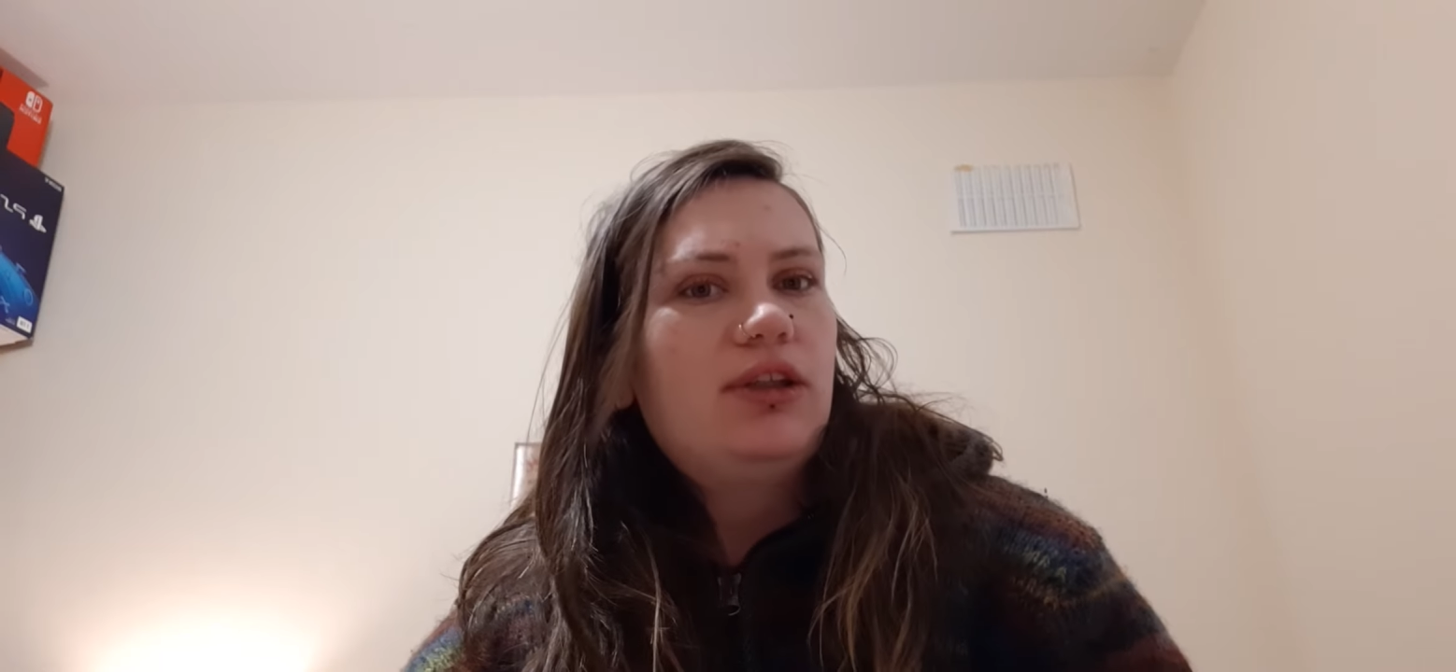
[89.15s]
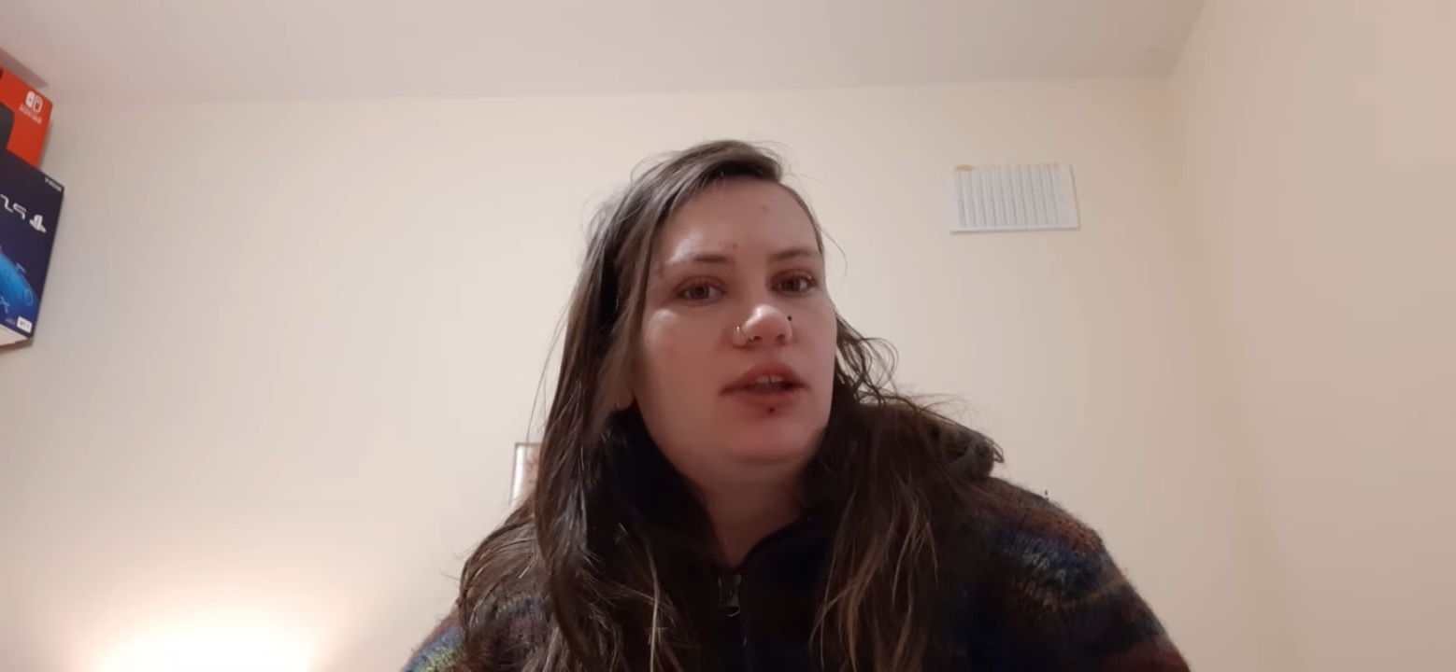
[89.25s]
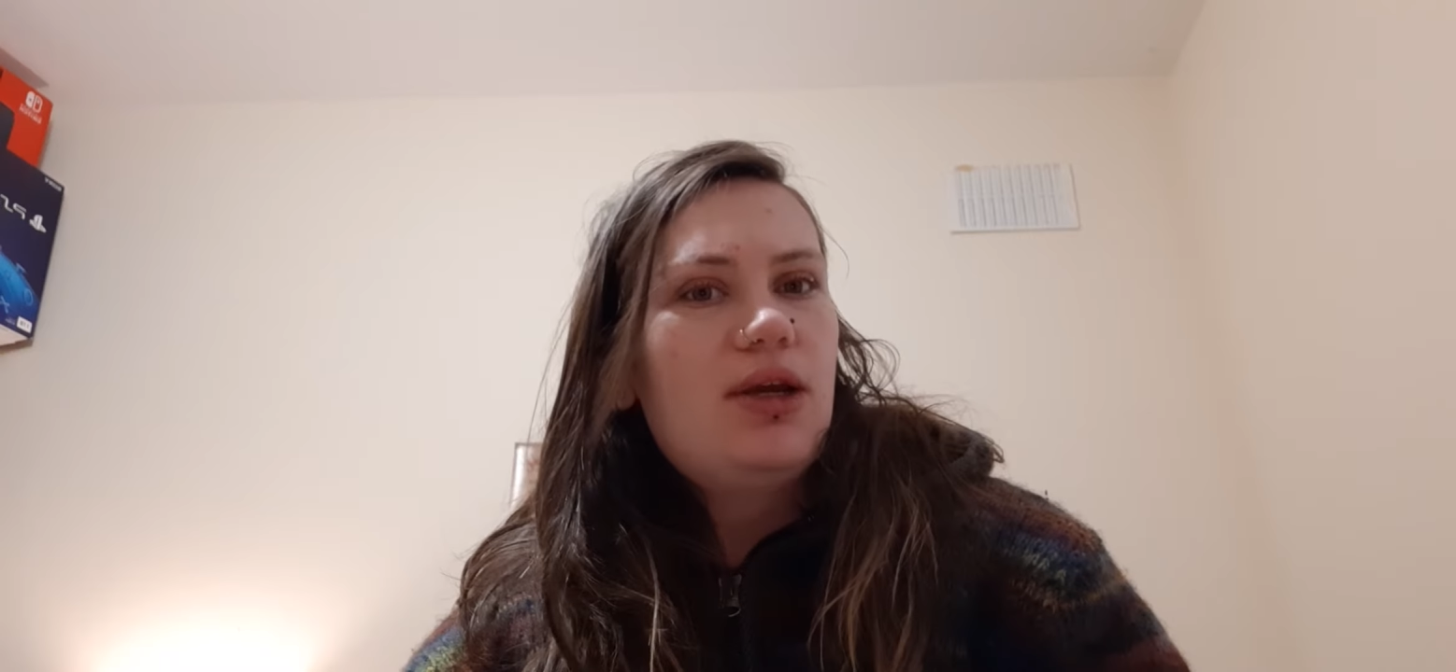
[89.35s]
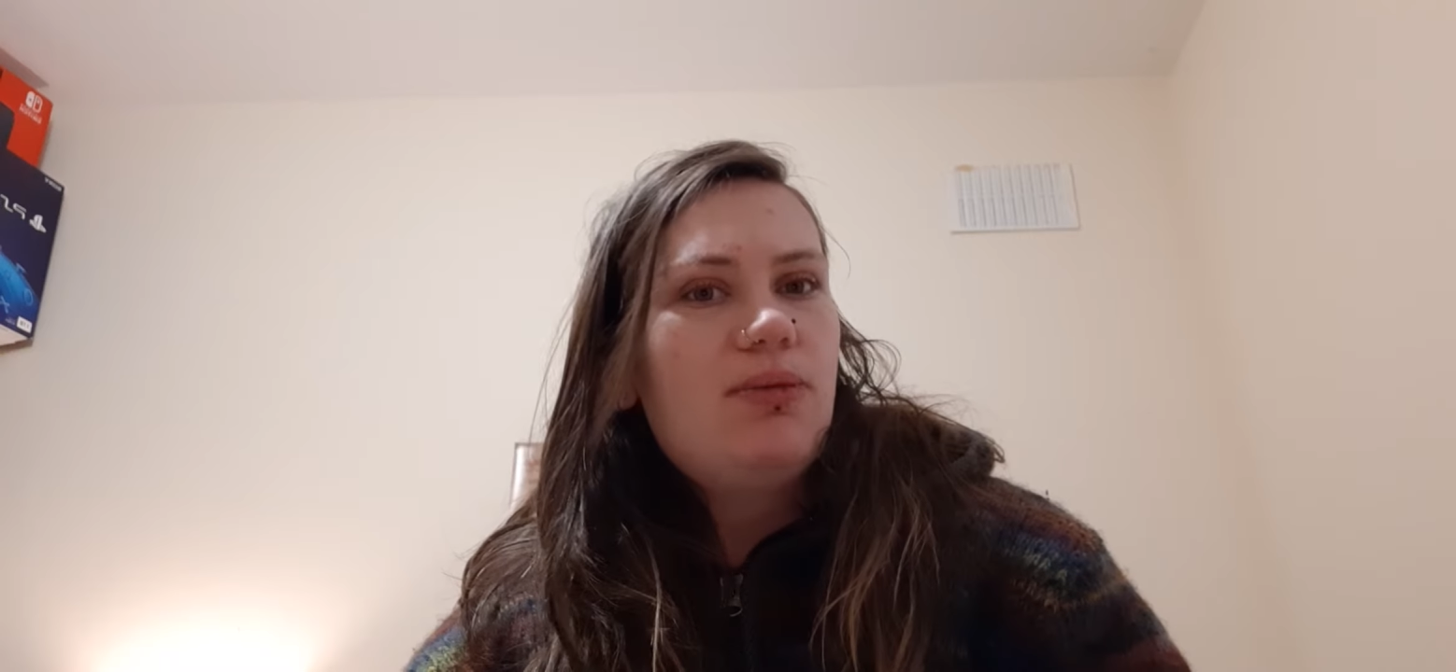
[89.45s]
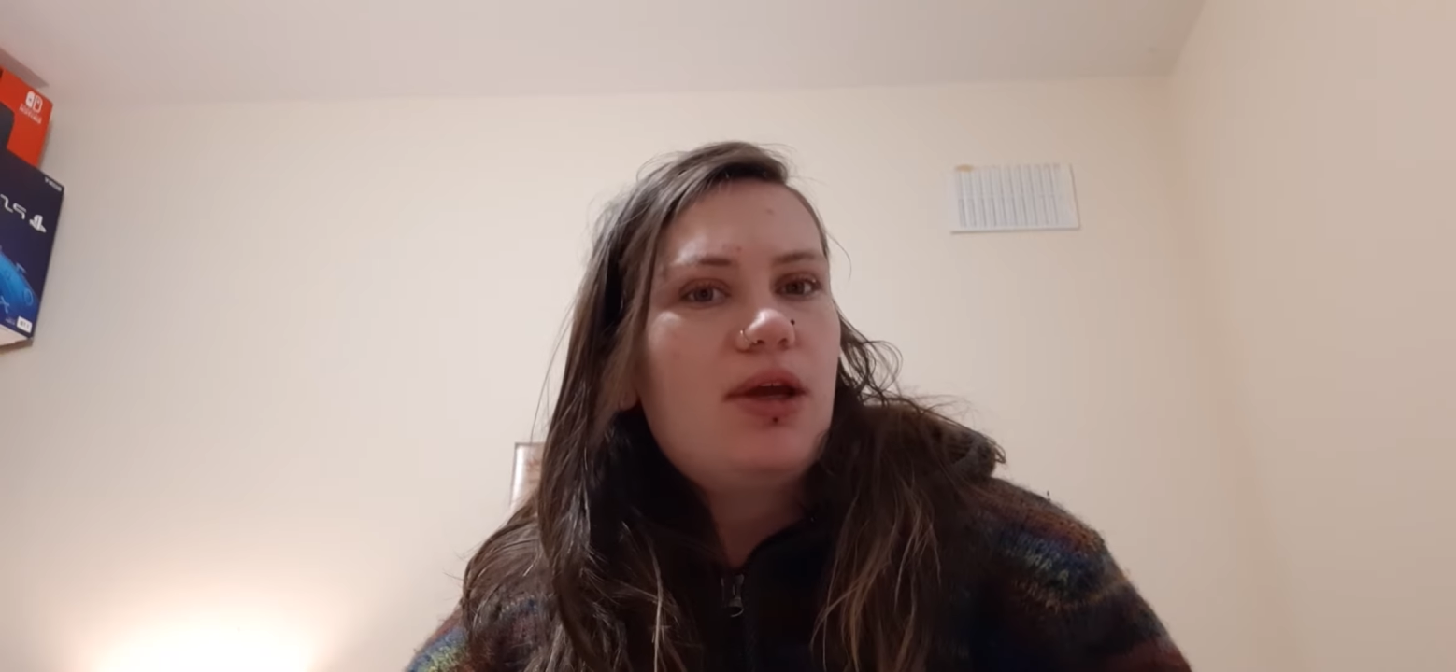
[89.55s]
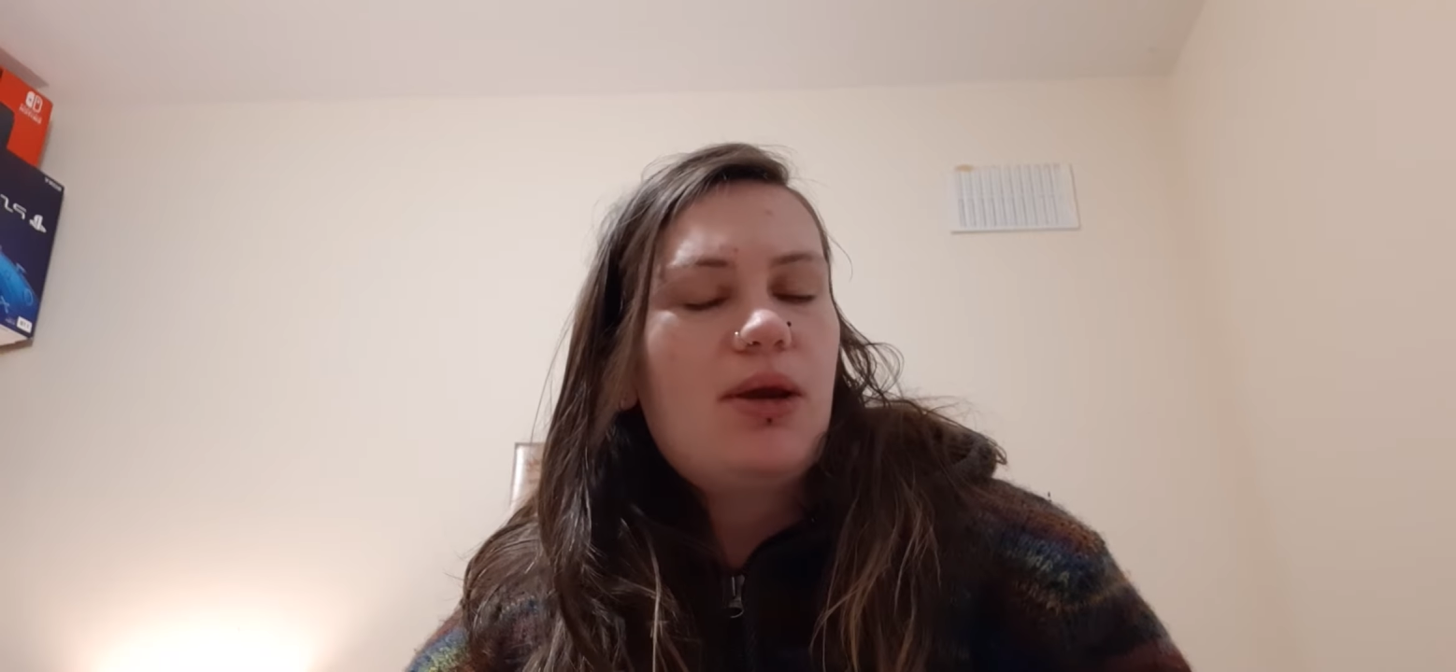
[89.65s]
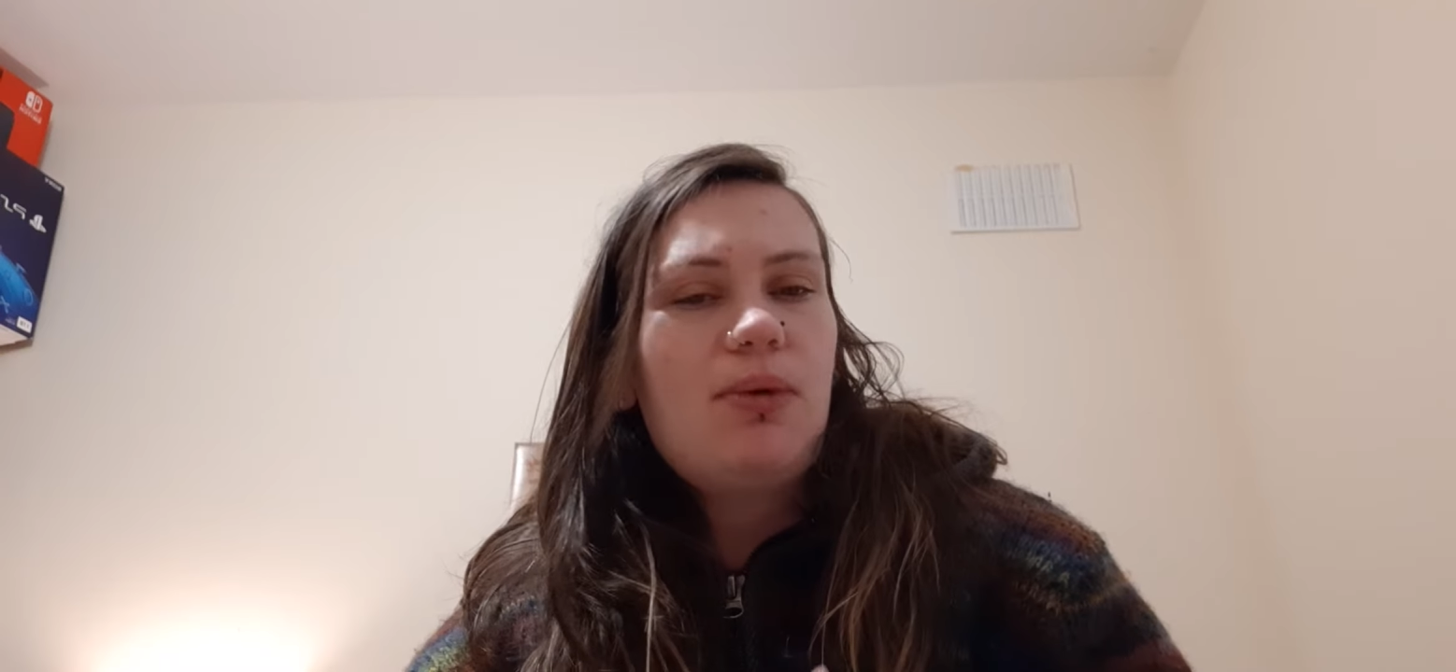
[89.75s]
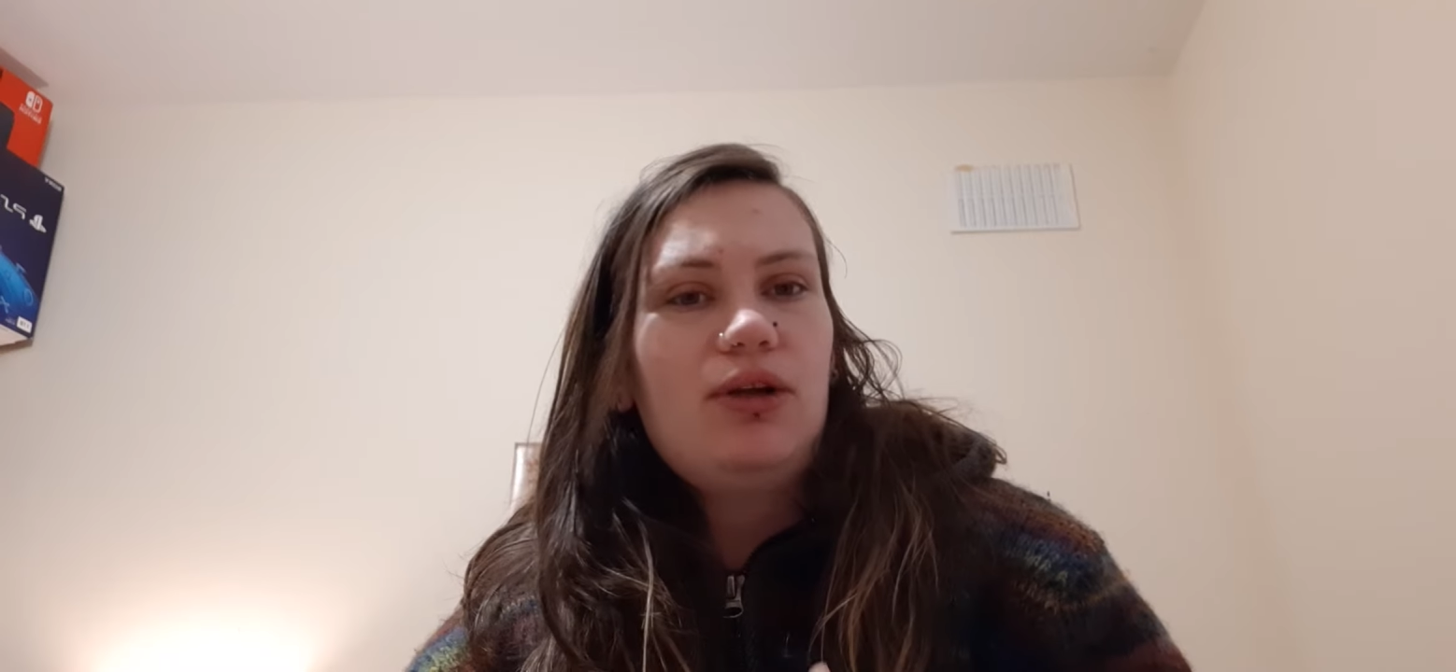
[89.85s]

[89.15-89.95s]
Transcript: same day I'm